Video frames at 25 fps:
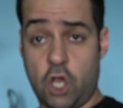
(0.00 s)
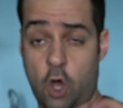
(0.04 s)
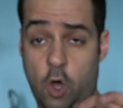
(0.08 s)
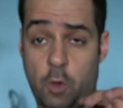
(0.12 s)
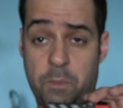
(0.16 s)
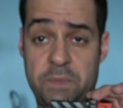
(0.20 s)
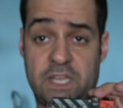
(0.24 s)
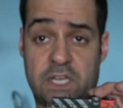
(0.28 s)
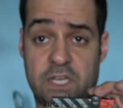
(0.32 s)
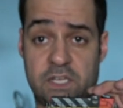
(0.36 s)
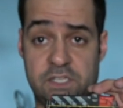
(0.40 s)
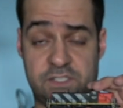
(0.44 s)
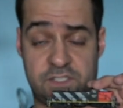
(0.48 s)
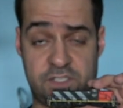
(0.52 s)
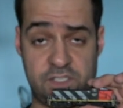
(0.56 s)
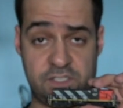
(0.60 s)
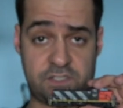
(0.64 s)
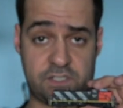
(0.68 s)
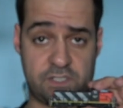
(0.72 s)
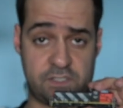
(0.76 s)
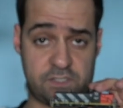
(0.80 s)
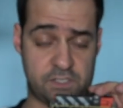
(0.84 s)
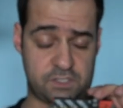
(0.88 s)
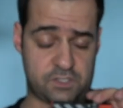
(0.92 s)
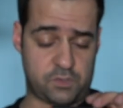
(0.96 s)
call because
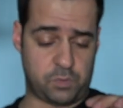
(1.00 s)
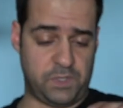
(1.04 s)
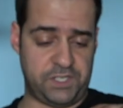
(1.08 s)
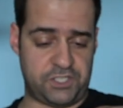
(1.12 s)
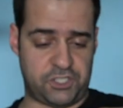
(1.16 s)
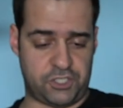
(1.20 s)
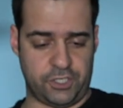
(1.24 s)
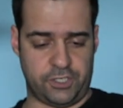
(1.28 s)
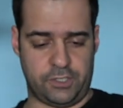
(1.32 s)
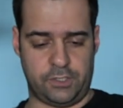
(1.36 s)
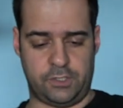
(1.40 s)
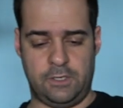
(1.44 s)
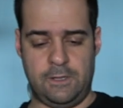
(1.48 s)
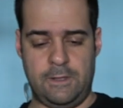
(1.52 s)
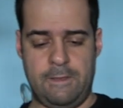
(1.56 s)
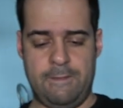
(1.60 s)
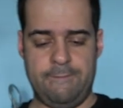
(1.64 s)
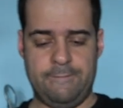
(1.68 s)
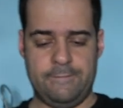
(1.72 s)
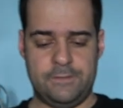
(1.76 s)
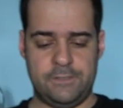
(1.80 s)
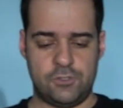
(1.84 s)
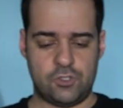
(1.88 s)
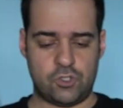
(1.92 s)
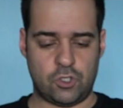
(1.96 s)
this is a switcher.
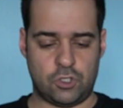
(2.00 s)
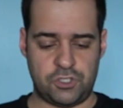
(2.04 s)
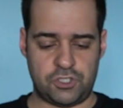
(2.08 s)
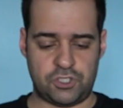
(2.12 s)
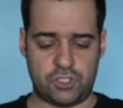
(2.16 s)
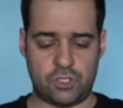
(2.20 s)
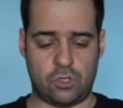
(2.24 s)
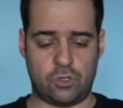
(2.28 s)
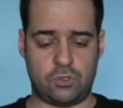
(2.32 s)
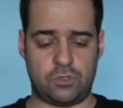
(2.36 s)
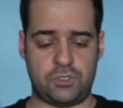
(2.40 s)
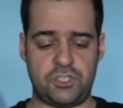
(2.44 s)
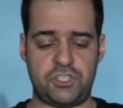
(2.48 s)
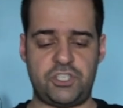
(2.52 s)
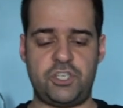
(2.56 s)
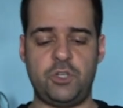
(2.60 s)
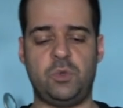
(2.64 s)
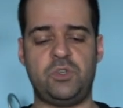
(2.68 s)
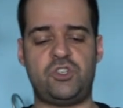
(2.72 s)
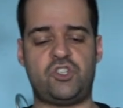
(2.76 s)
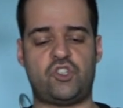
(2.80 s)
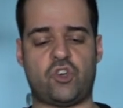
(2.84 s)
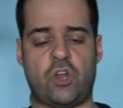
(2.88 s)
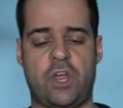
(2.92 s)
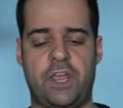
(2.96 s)
So, so she
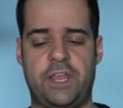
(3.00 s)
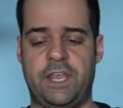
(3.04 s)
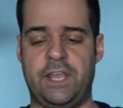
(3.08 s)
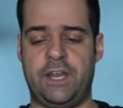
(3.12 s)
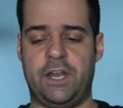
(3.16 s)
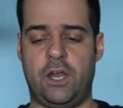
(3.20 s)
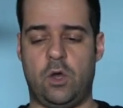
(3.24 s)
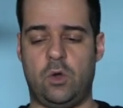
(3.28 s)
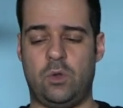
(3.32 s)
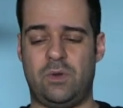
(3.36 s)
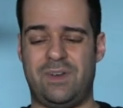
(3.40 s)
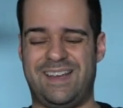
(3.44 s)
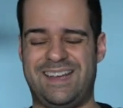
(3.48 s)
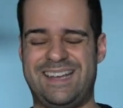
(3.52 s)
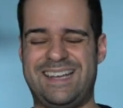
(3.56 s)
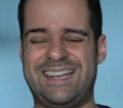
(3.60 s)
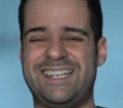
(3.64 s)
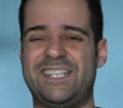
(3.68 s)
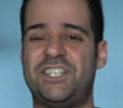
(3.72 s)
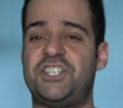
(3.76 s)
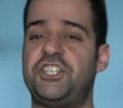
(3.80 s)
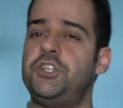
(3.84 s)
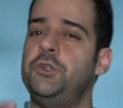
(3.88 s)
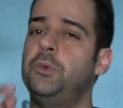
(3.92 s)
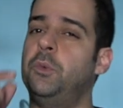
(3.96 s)
was trying it out.
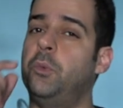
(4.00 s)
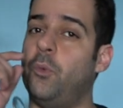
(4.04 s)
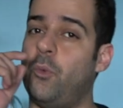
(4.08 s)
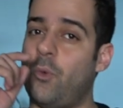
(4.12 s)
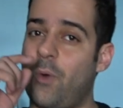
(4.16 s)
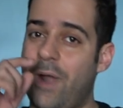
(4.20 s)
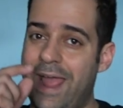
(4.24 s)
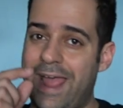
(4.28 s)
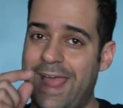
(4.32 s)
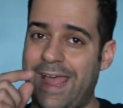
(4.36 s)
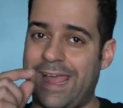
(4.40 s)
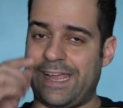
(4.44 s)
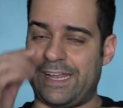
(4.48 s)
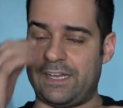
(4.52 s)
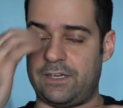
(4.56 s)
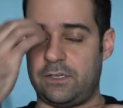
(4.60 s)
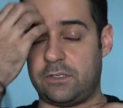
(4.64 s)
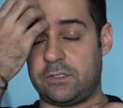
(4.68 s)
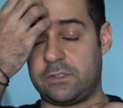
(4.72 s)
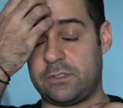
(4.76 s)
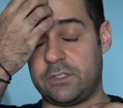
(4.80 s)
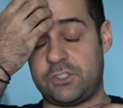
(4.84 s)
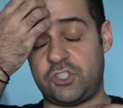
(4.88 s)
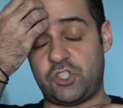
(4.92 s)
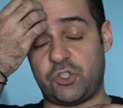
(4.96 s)
Uh, she
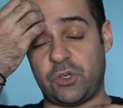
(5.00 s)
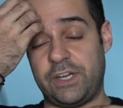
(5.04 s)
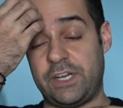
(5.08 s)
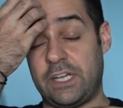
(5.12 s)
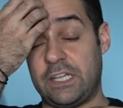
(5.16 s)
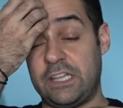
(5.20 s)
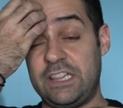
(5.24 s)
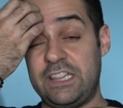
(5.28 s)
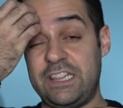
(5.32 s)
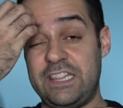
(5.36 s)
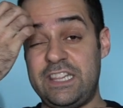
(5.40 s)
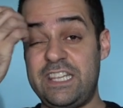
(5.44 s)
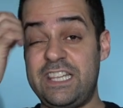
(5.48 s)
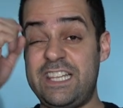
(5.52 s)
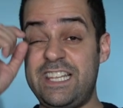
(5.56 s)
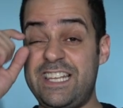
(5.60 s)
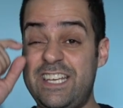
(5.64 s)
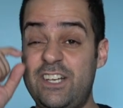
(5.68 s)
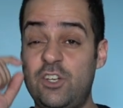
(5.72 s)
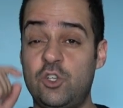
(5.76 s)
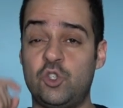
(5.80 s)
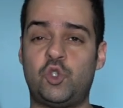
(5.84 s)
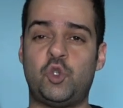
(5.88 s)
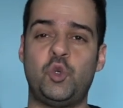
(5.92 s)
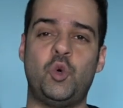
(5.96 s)
ran the train a
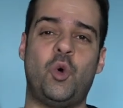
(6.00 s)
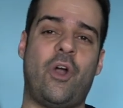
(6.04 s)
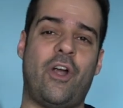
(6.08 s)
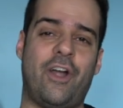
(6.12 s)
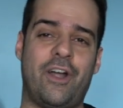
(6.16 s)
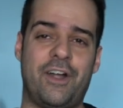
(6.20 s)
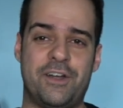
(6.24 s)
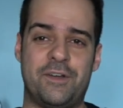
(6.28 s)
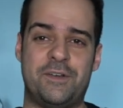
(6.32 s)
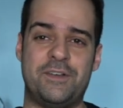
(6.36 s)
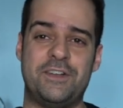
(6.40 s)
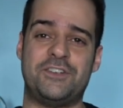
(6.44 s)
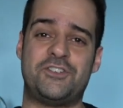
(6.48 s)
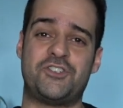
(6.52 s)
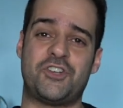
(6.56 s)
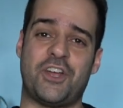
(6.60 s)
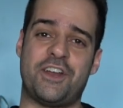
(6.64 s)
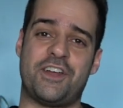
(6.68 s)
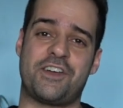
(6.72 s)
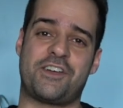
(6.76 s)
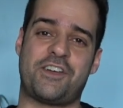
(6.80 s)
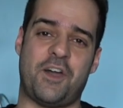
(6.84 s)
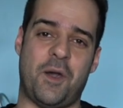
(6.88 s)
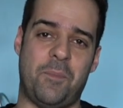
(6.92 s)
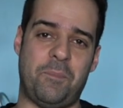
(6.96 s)
little too hard,
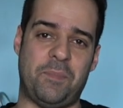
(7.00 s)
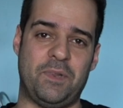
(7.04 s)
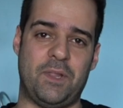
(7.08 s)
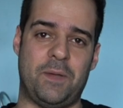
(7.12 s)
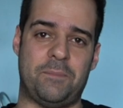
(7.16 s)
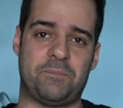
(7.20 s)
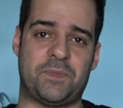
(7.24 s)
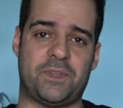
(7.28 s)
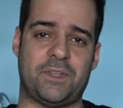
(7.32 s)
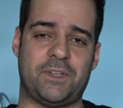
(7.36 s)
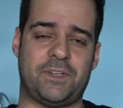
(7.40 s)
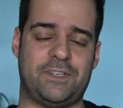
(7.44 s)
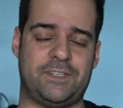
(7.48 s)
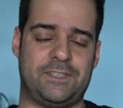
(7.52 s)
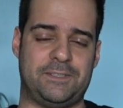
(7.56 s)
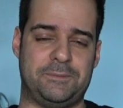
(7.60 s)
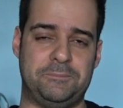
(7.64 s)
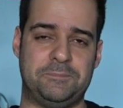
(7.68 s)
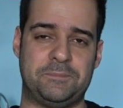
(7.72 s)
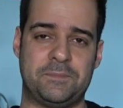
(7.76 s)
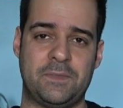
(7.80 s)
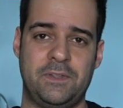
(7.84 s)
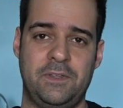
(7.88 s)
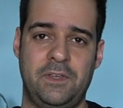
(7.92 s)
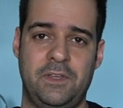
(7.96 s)
trying to couple up
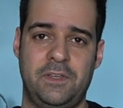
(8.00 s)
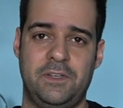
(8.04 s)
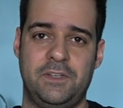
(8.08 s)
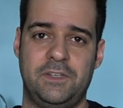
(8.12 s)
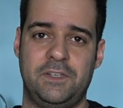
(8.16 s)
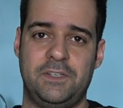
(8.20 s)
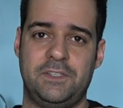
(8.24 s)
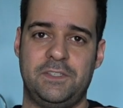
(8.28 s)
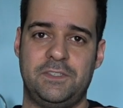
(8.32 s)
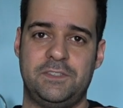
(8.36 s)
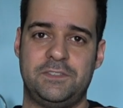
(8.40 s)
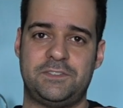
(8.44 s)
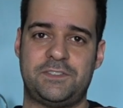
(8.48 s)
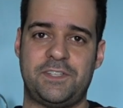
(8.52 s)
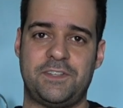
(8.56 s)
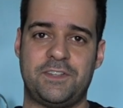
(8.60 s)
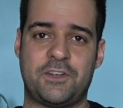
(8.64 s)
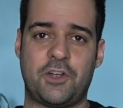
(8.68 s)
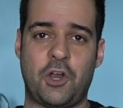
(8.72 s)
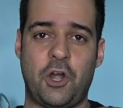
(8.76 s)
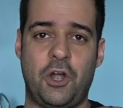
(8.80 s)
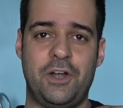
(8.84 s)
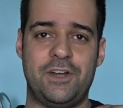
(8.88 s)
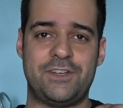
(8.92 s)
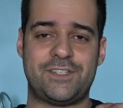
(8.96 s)
the to the
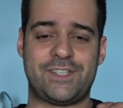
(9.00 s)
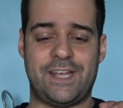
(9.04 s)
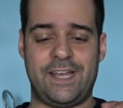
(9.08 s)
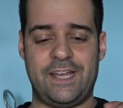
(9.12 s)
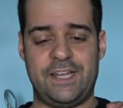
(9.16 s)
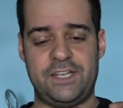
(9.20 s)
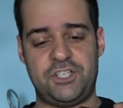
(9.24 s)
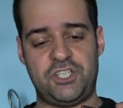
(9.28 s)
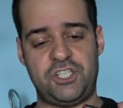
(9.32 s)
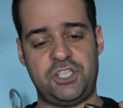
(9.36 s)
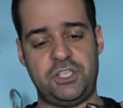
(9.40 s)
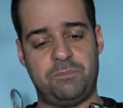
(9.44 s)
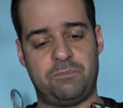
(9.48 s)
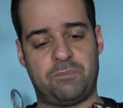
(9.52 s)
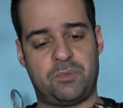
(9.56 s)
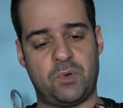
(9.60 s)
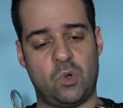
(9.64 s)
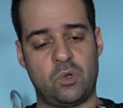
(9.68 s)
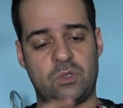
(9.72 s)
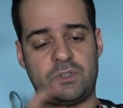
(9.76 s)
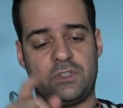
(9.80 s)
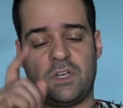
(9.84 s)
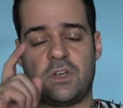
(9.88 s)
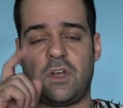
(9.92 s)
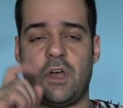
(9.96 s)
cars, and she
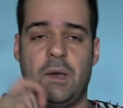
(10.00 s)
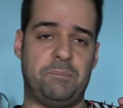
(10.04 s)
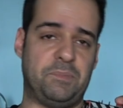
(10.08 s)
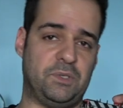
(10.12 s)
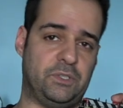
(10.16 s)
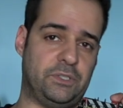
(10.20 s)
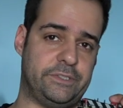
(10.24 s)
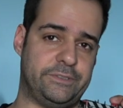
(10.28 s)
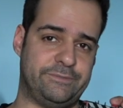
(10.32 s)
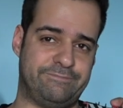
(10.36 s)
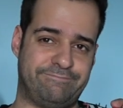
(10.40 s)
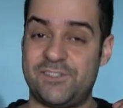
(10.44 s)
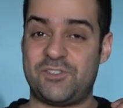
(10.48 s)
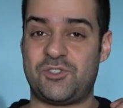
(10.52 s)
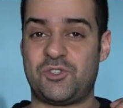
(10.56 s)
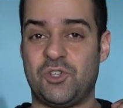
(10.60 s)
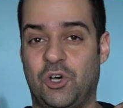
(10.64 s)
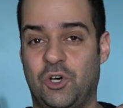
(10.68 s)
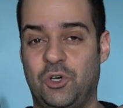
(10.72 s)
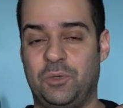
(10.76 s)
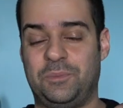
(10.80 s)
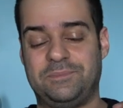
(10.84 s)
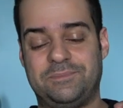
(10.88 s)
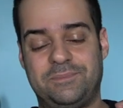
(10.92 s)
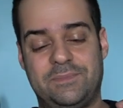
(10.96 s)
broke the coupler.
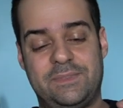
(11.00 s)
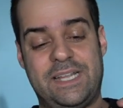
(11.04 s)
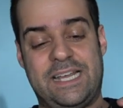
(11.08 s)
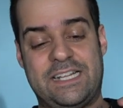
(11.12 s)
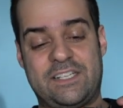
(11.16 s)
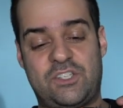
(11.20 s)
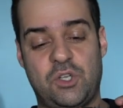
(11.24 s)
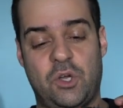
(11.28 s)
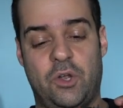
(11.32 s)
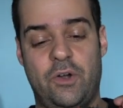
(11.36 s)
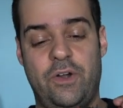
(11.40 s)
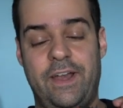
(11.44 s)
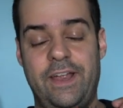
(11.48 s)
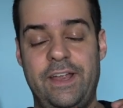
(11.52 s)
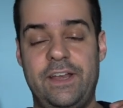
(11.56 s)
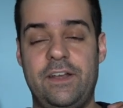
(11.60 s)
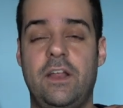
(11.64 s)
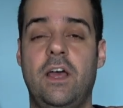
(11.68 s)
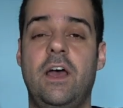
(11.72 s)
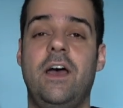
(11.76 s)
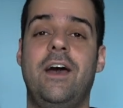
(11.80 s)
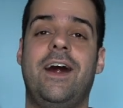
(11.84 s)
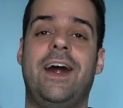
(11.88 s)
So that's all right.